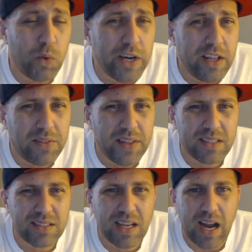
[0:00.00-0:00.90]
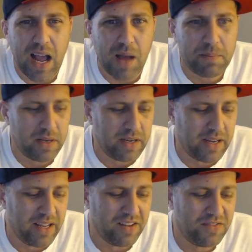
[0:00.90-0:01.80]
What do you think's going to
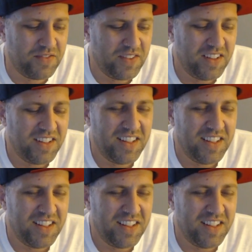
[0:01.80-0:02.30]
happen if